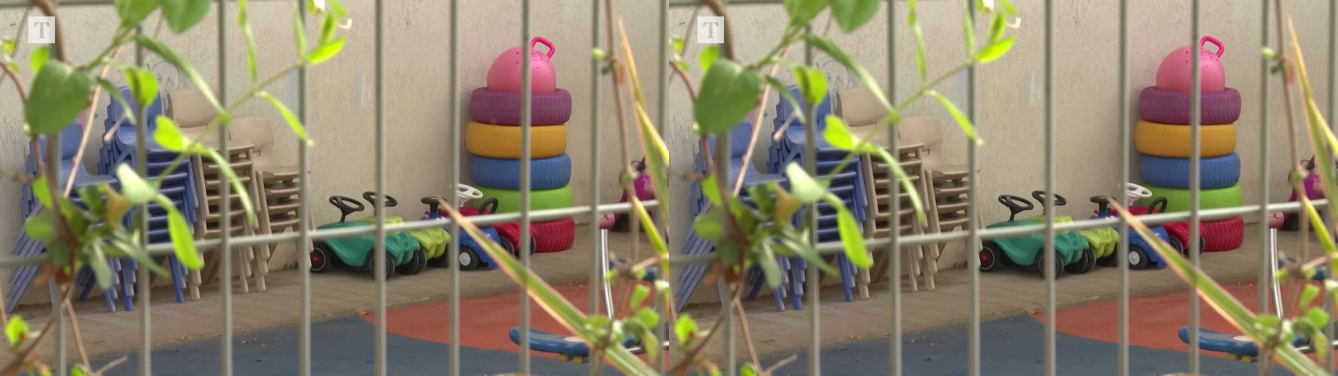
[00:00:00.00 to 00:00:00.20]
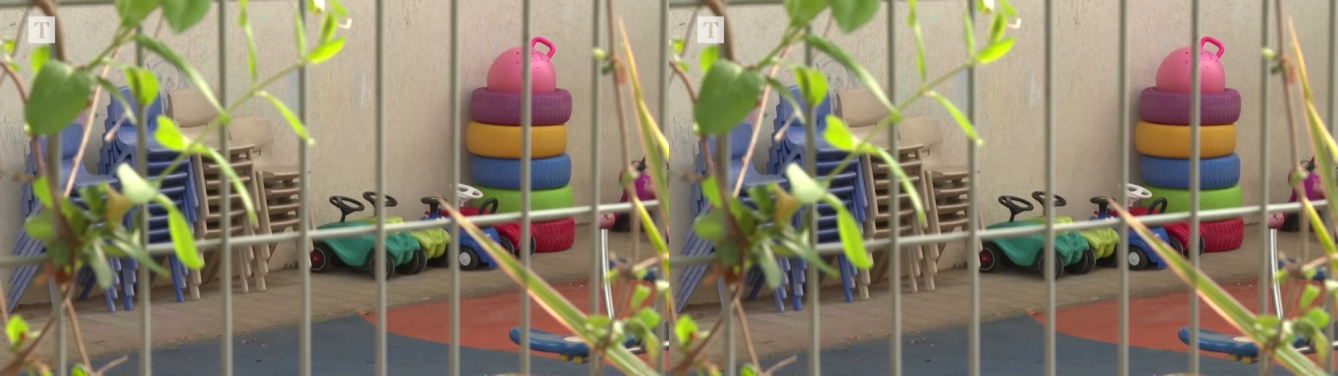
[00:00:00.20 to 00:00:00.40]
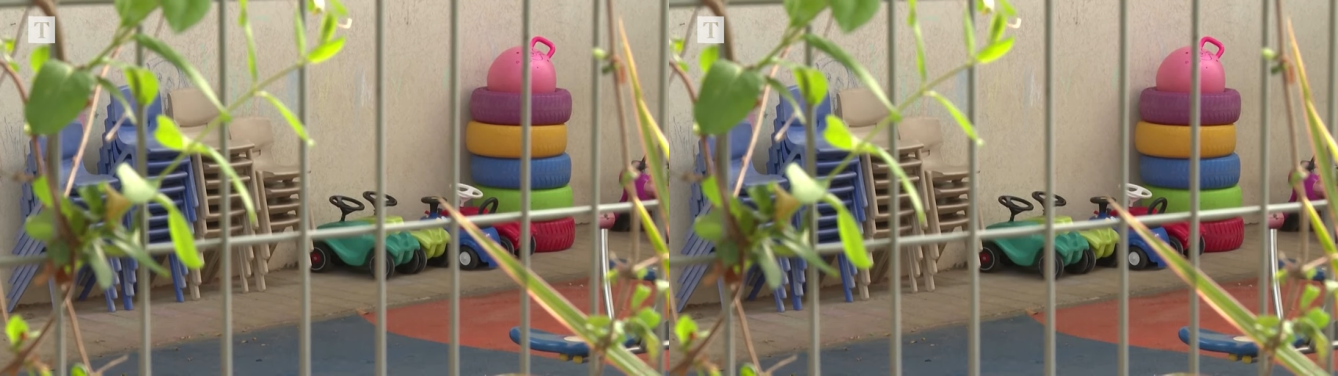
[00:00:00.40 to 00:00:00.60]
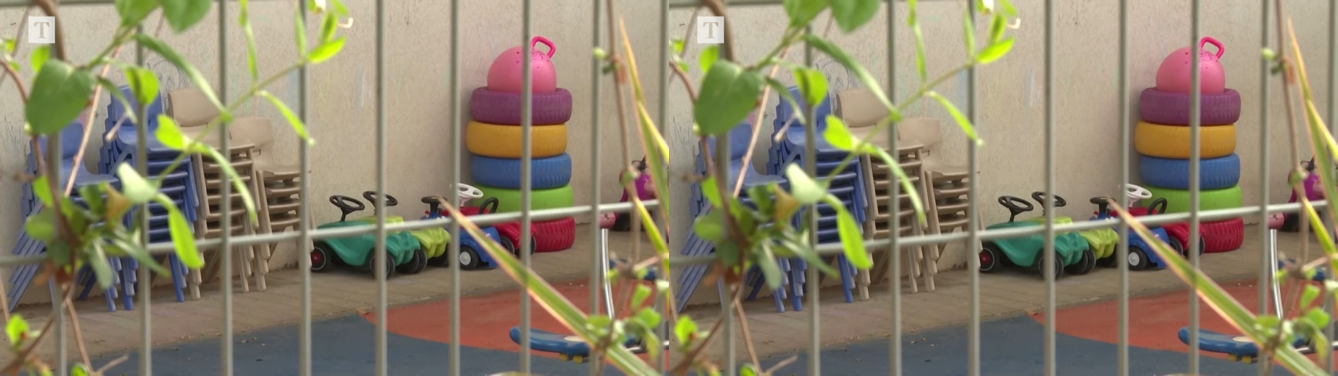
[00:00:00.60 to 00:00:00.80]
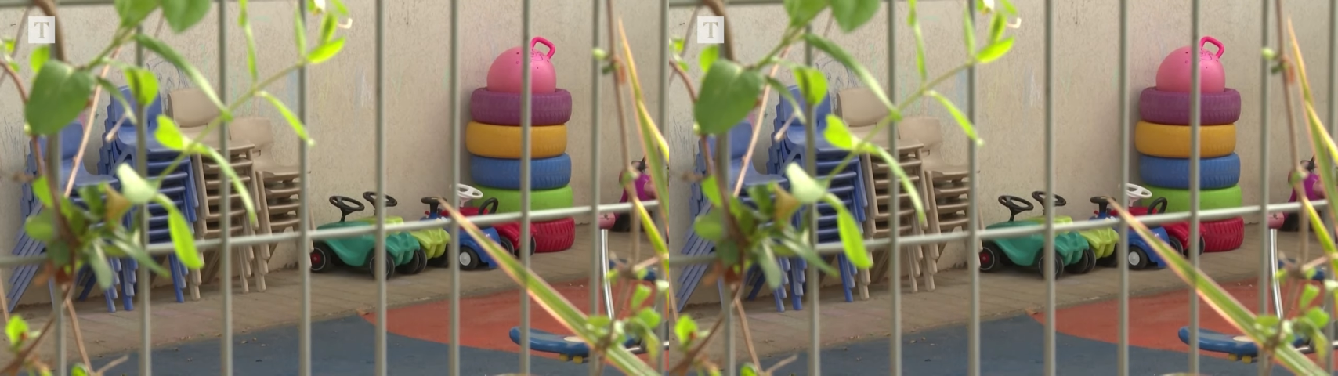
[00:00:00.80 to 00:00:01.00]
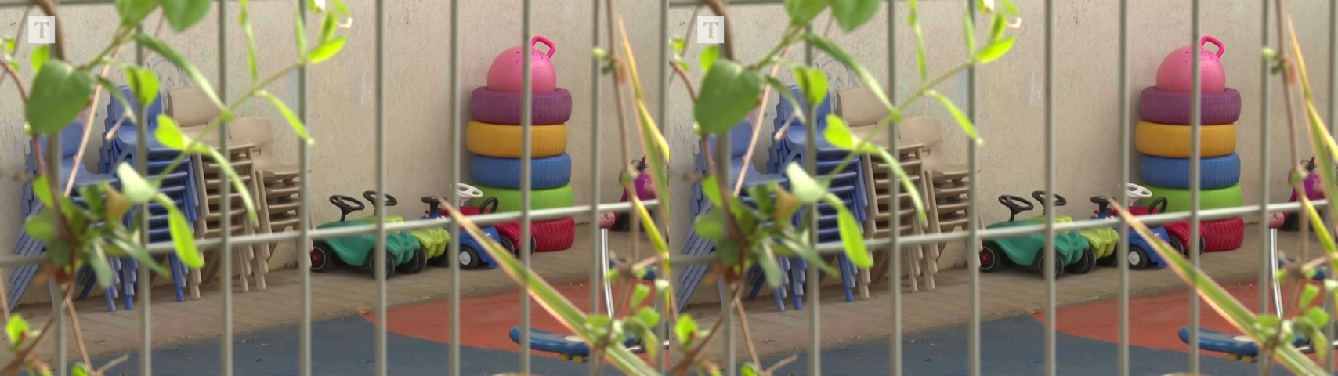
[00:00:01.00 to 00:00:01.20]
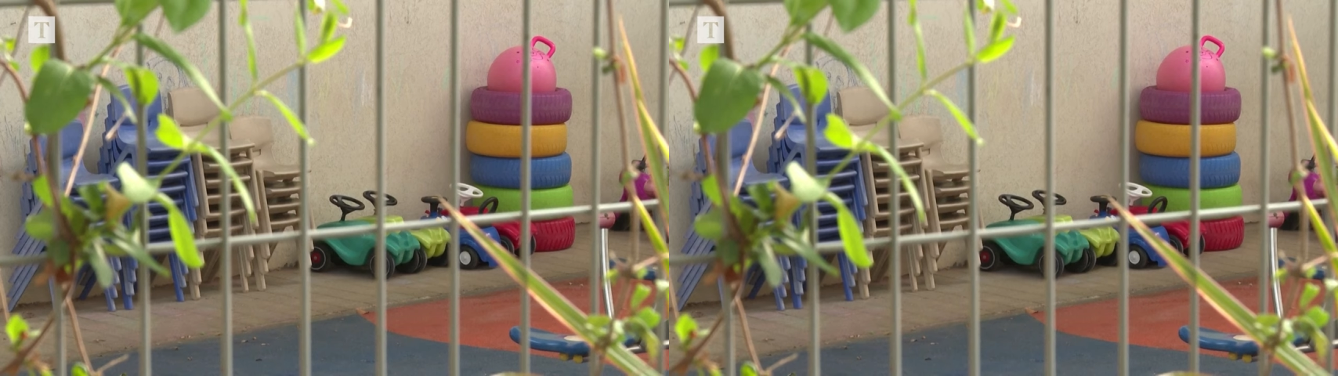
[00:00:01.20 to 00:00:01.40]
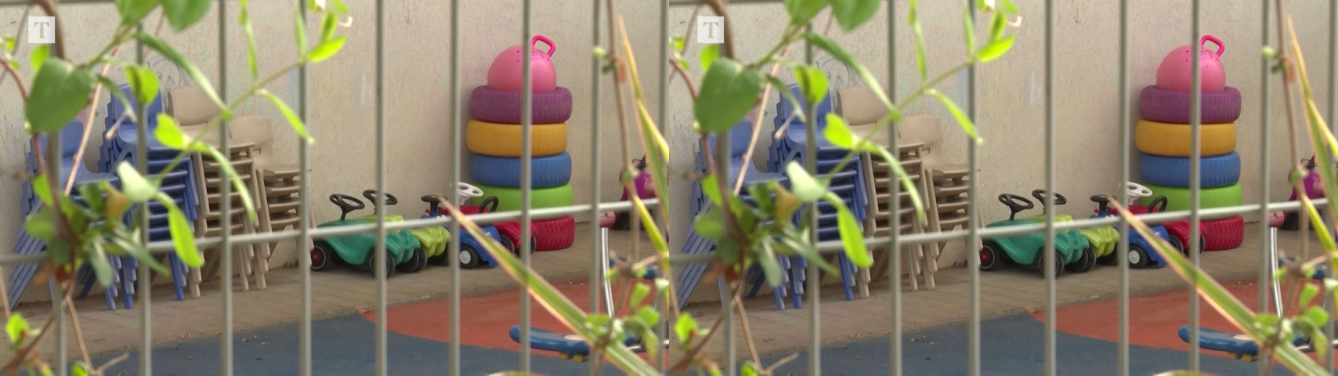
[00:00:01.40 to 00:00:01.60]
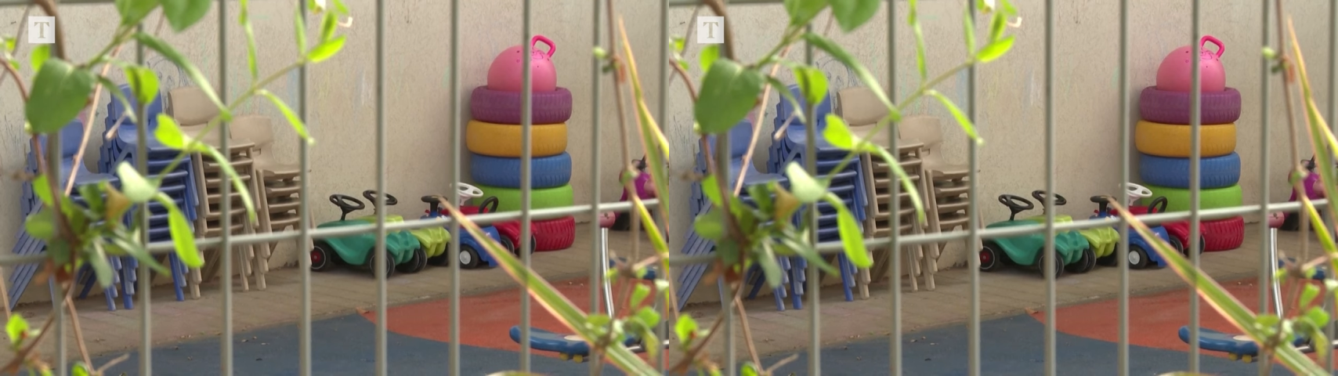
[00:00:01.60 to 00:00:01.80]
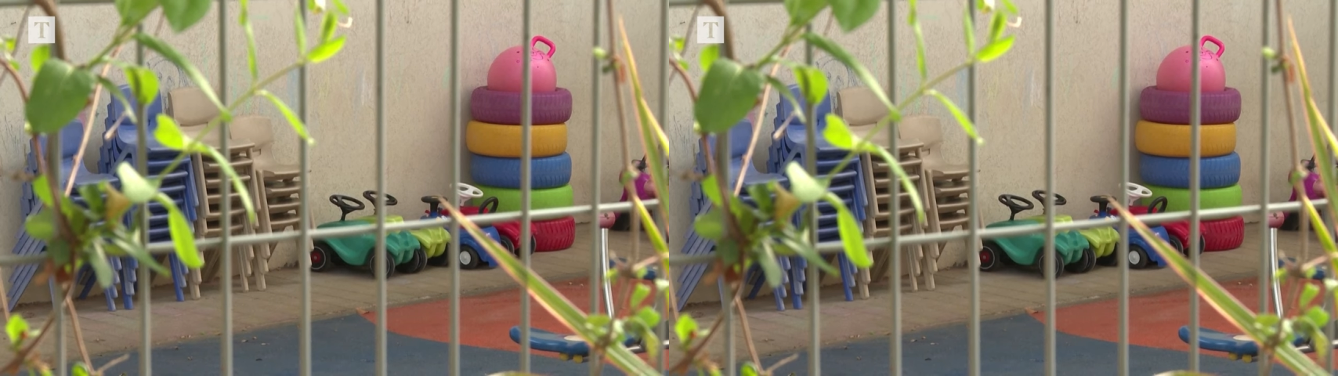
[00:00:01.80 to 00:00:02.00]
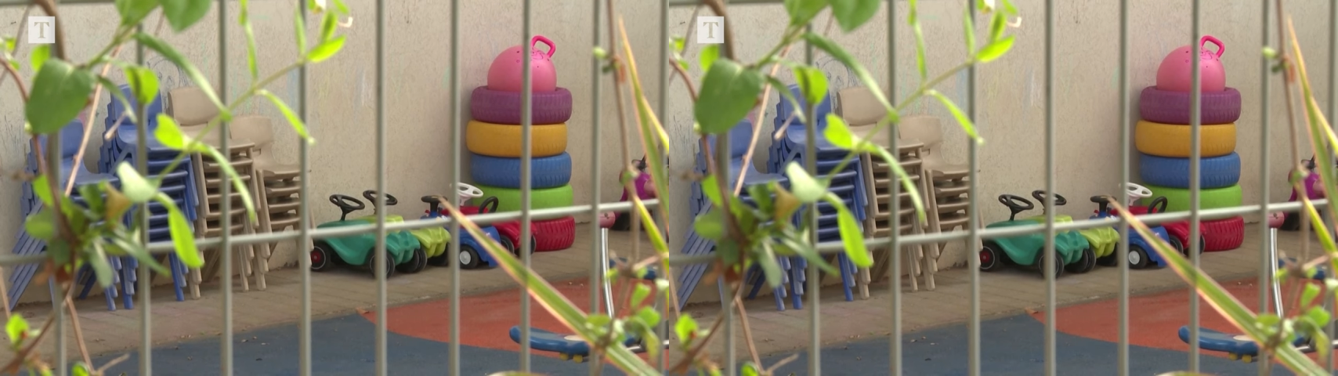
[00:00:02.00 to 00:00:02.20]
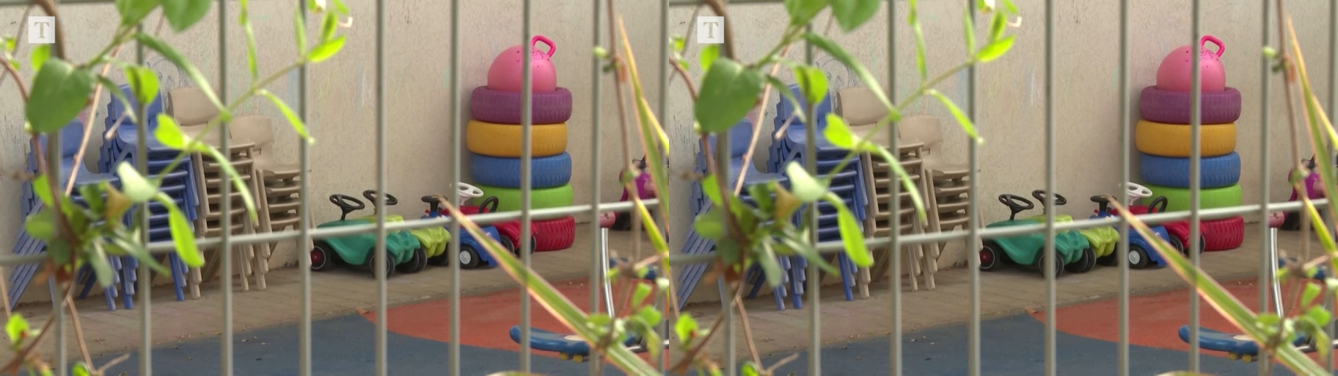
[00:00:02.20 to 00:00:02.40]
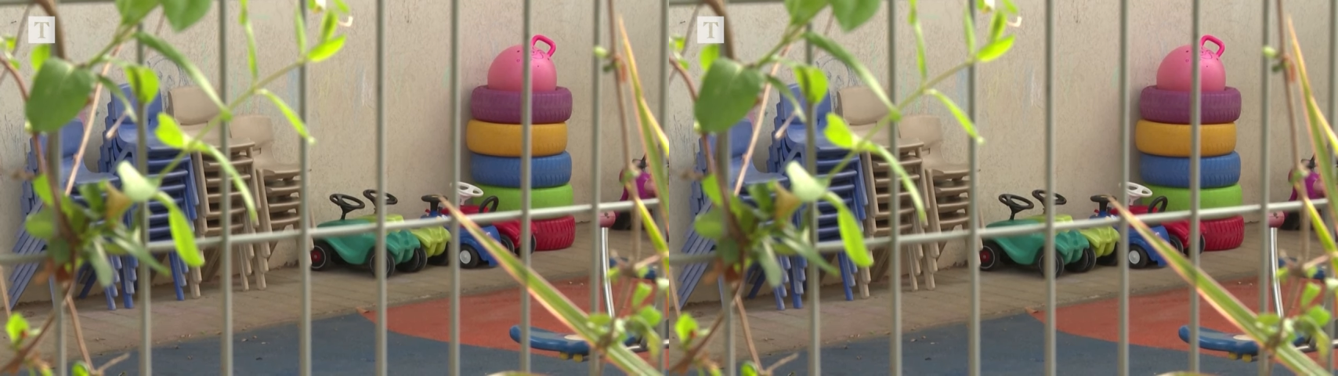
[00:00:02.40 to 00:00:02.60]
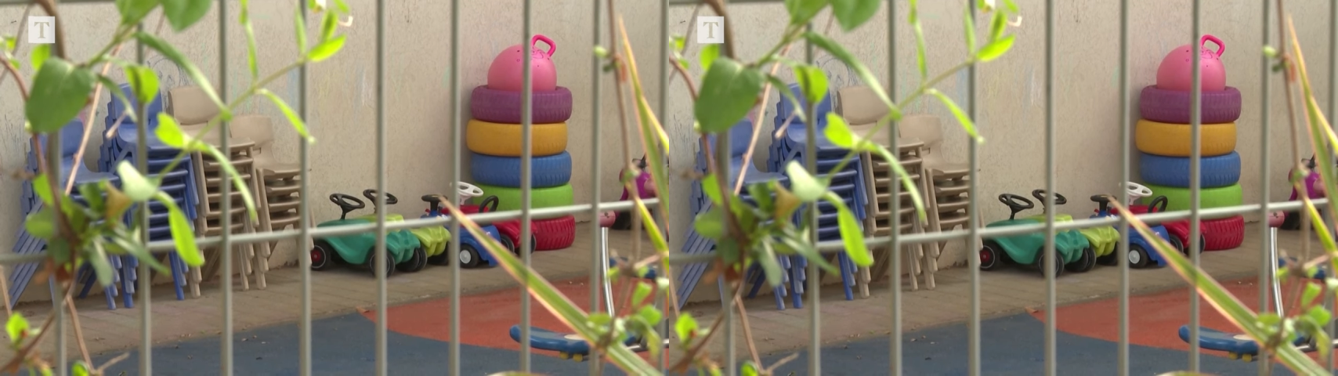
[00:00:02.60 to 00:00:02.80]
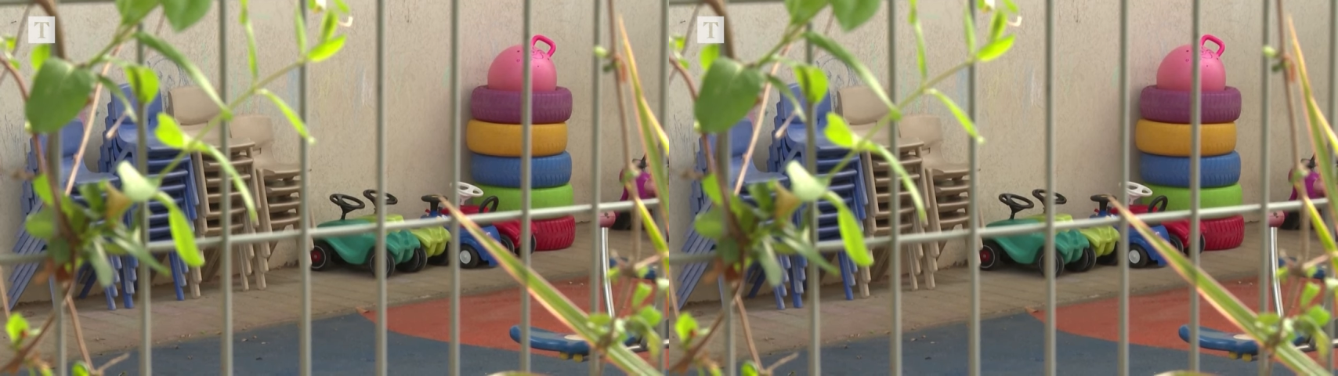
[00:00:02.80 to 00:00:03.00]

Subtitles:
Nobody's mouth can be seen.